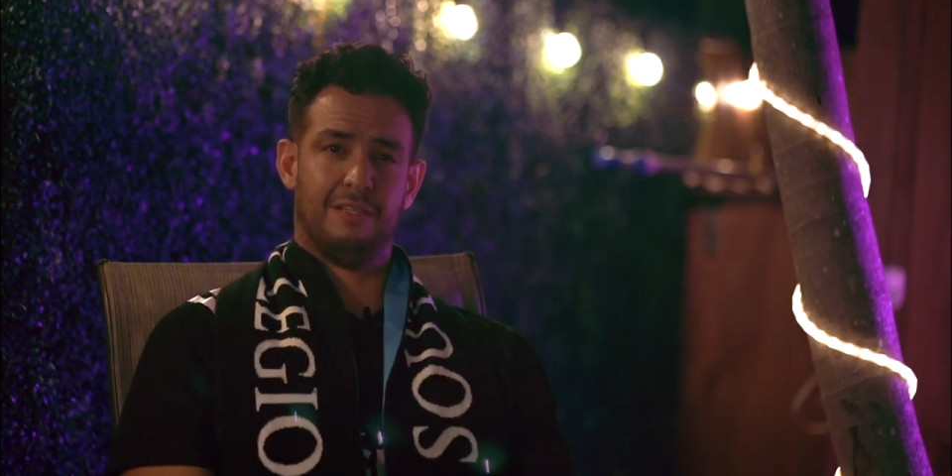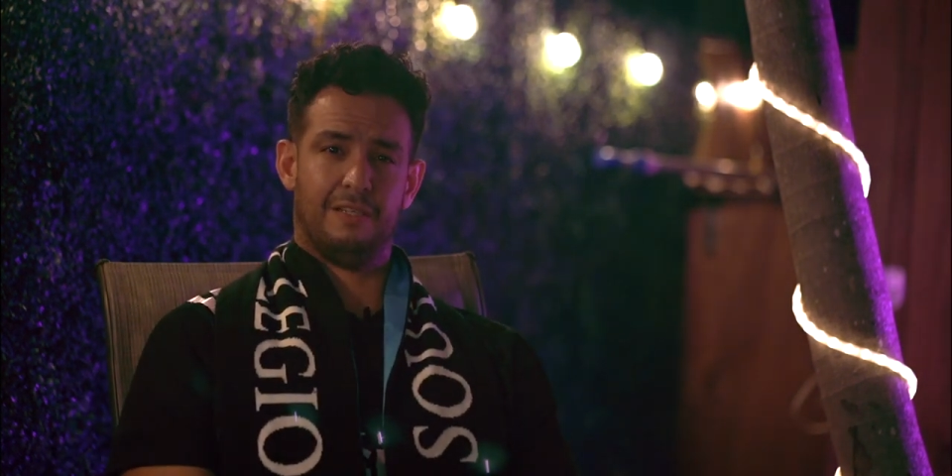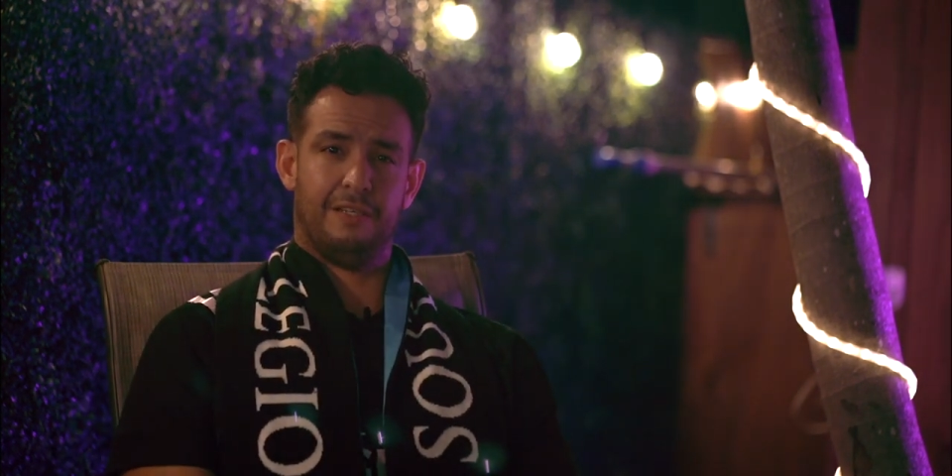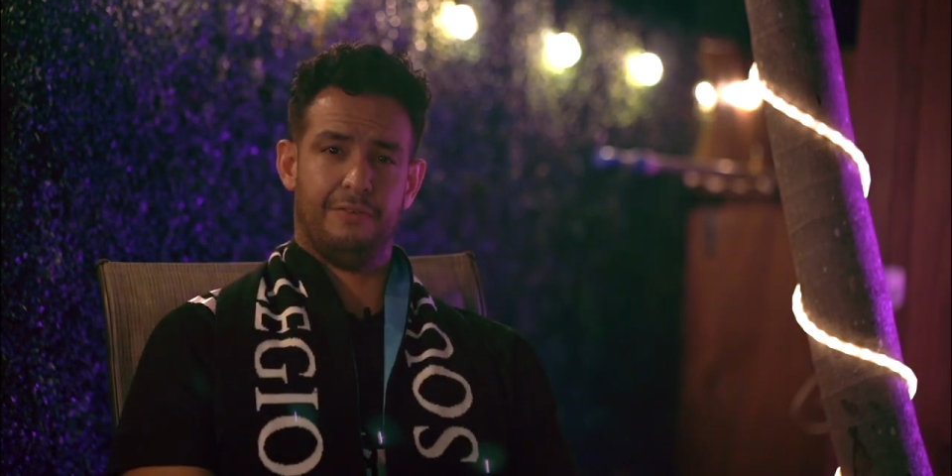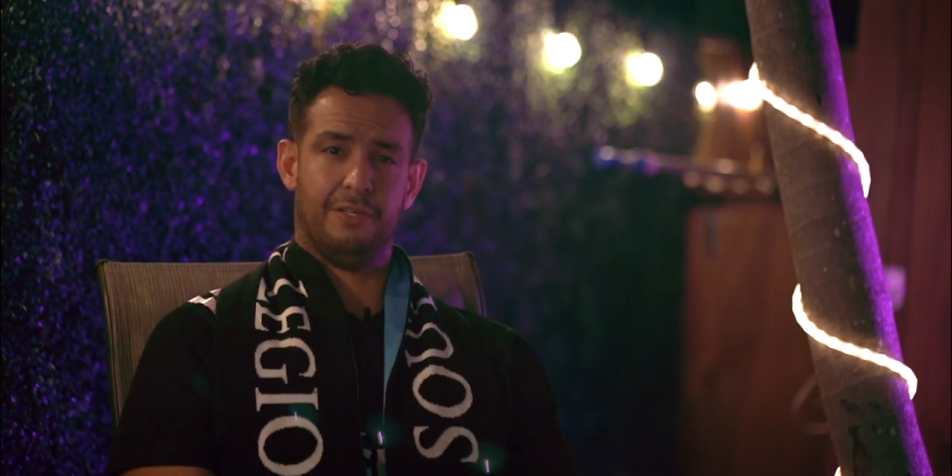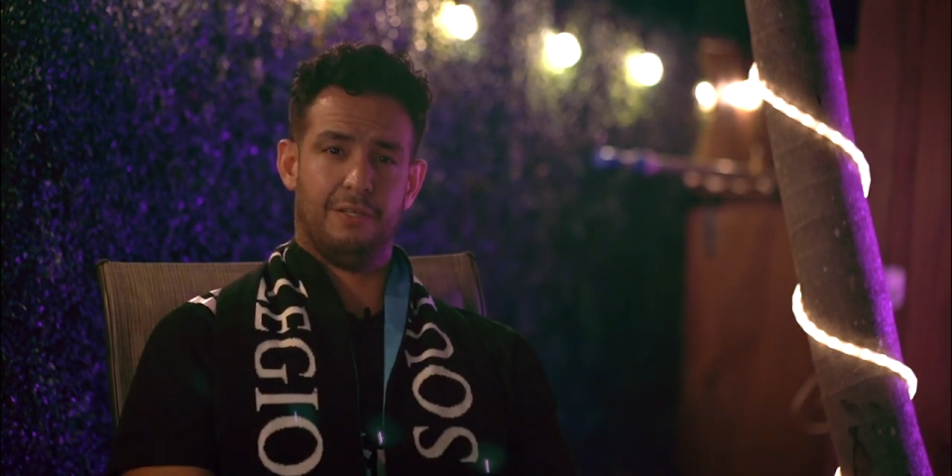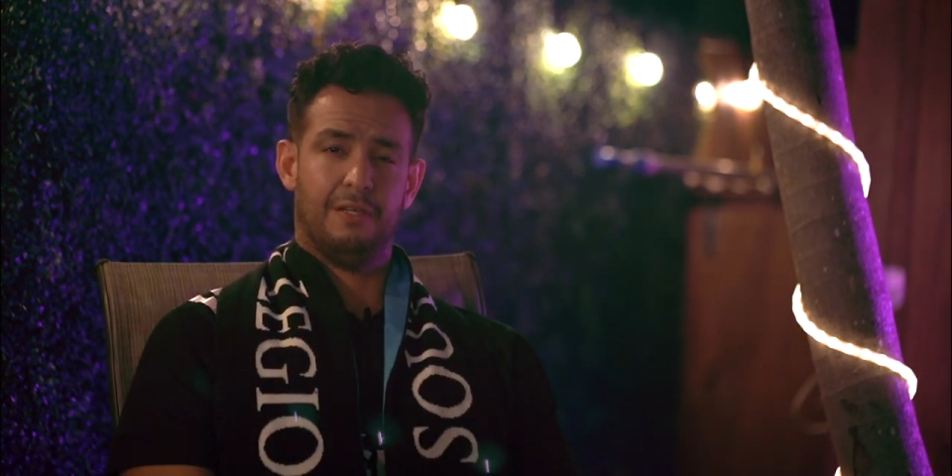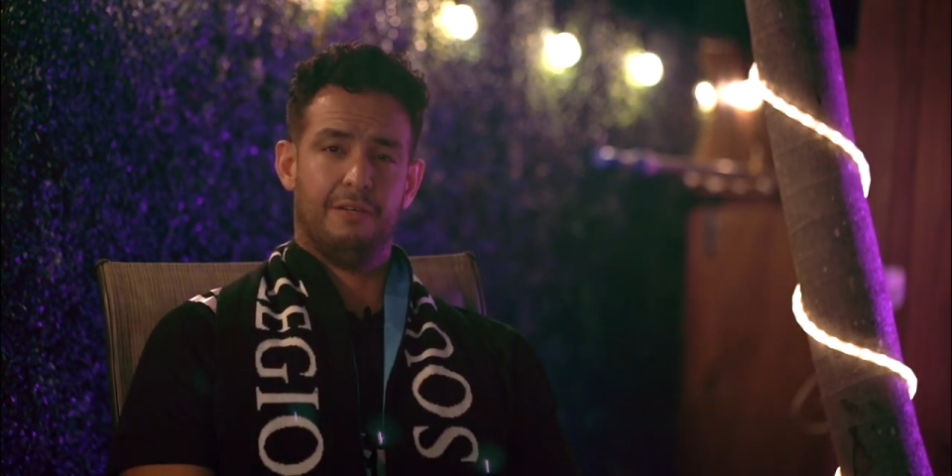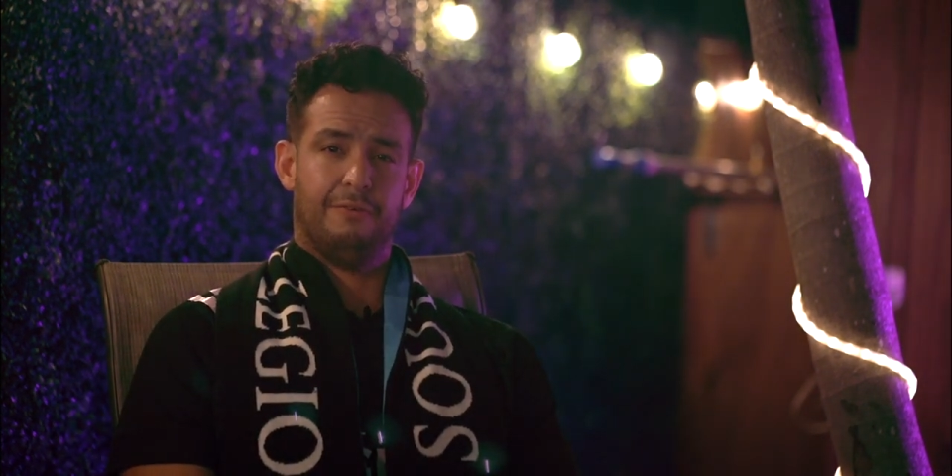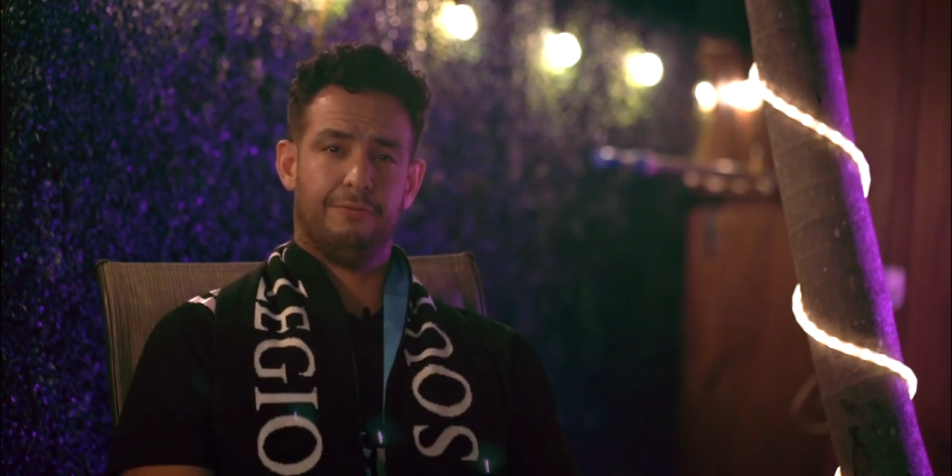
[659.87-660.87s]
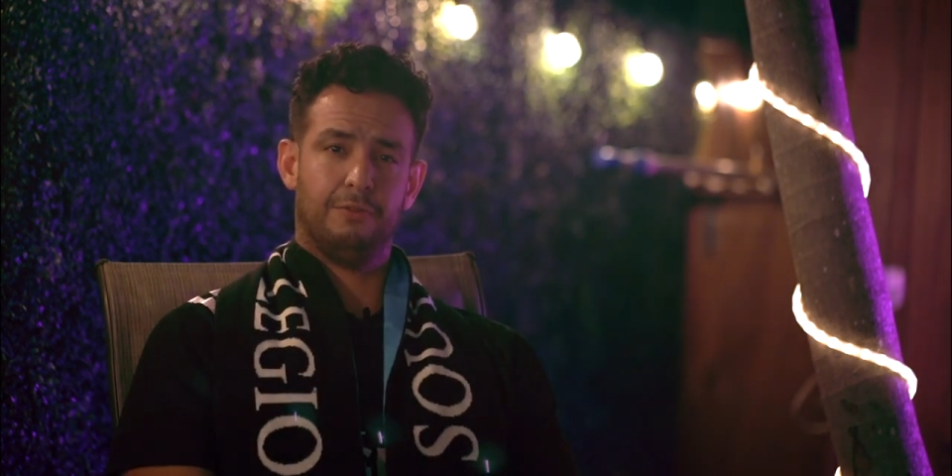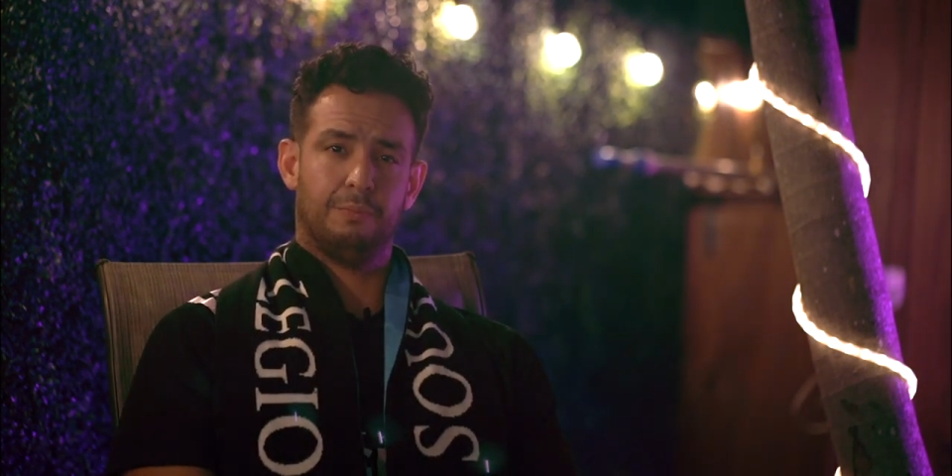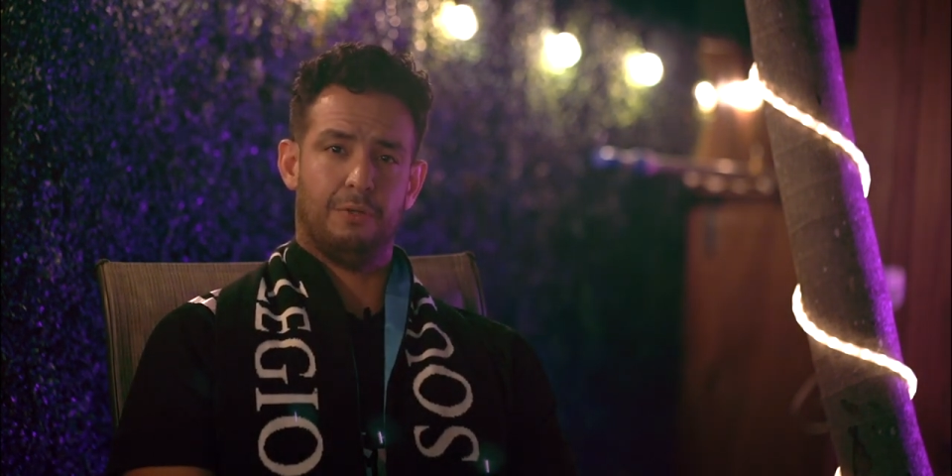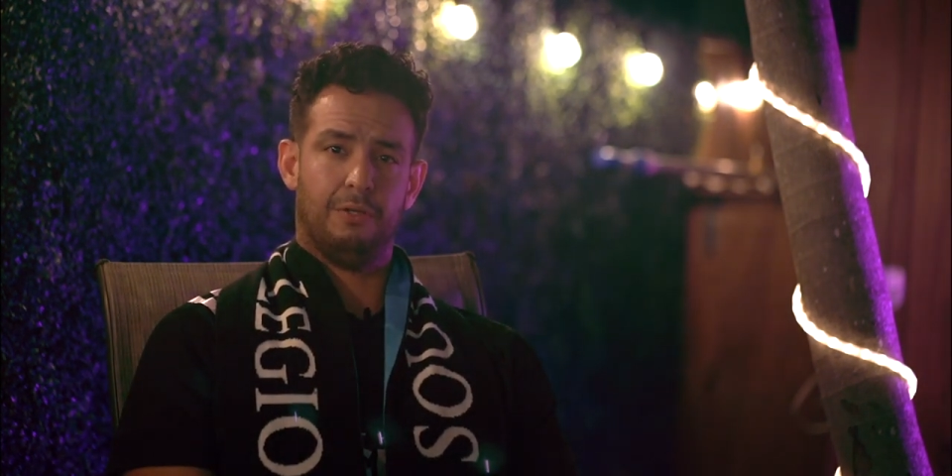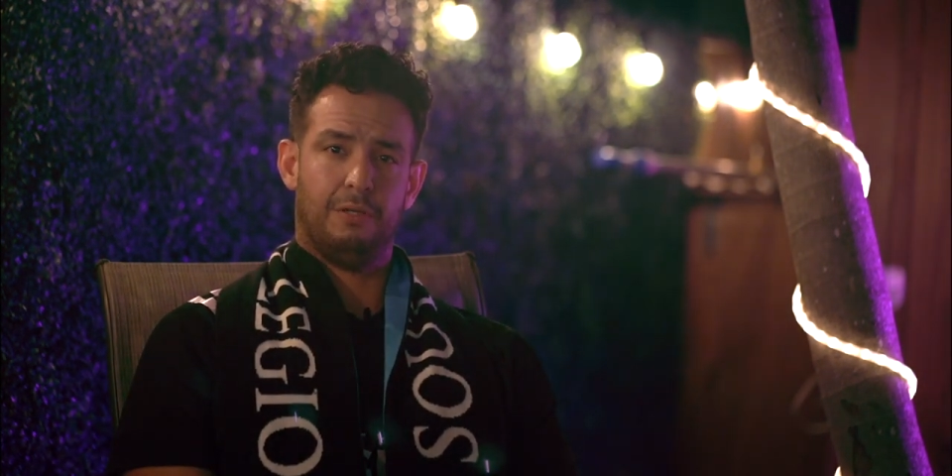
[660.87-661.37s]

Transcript: of the football